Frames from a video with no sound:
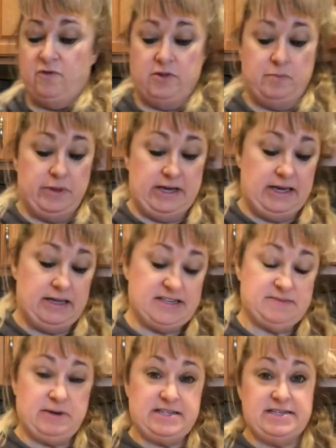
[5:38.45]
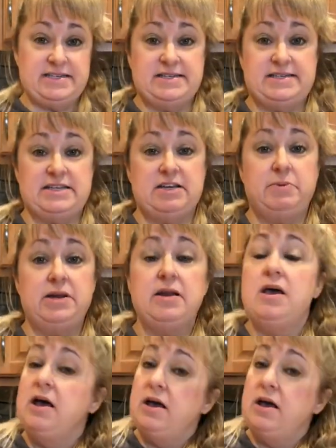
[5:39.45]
the plain spices is cinnamon.